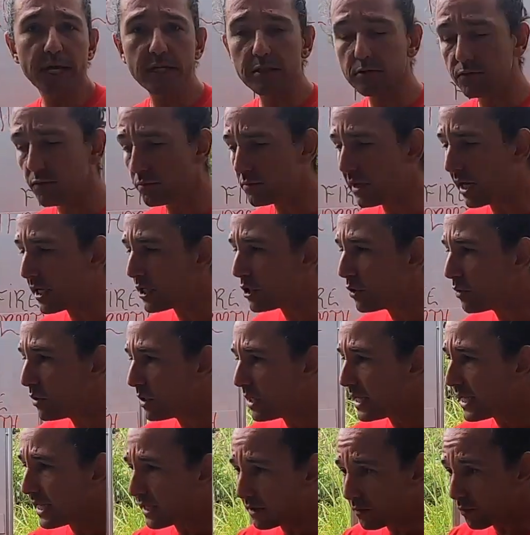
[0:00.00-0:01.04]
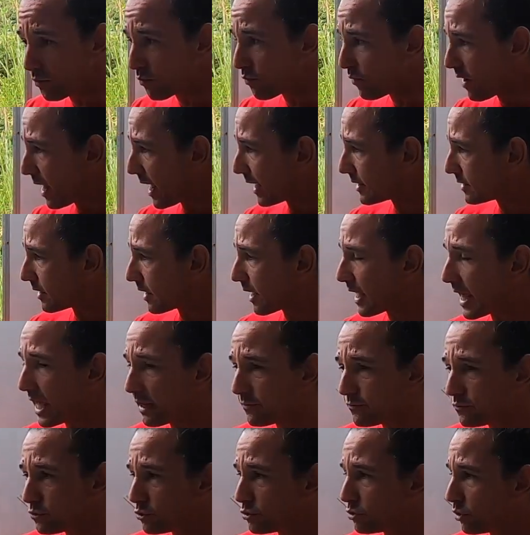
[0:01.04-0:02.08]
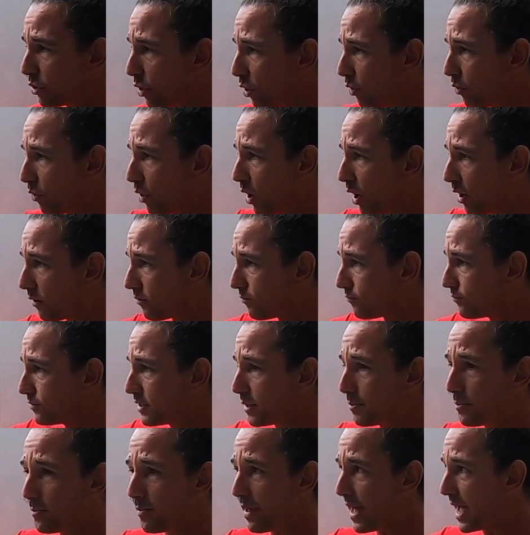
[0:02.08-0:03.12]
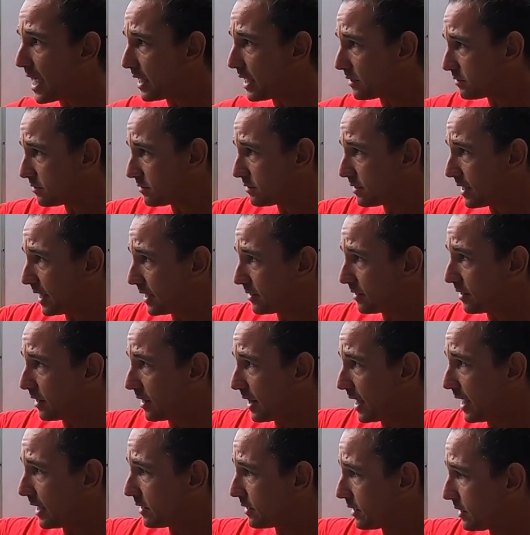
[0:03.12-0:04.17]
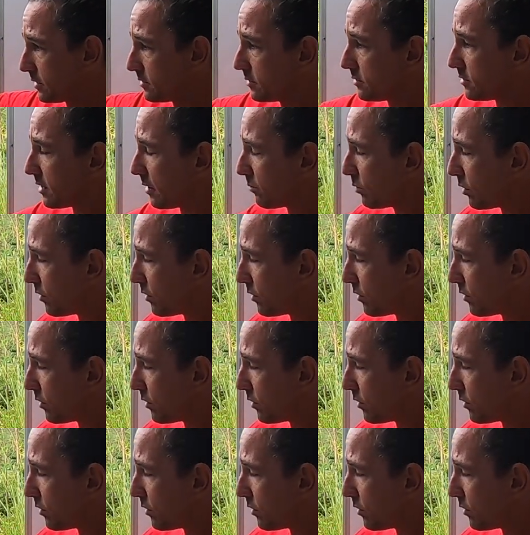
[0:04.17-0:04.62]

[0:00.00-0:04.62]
from that unique right, left toe of the bat that landed somewhere